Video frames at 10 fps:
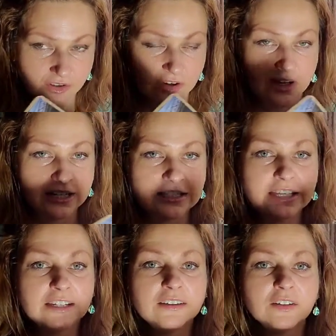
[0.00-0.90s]

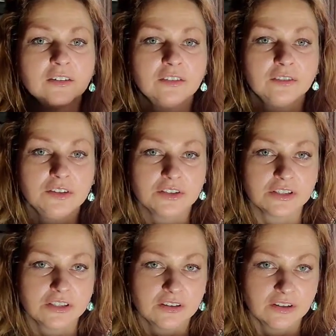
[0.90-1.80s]
idea which
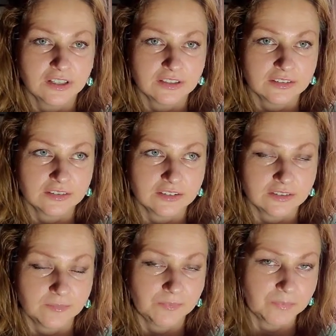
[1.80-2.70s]
is
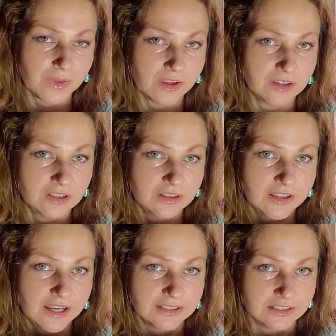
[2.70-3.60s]
in
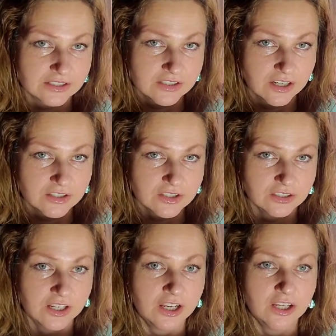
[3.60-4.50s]
that
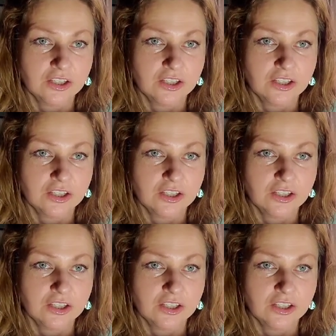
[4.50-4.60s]
construction,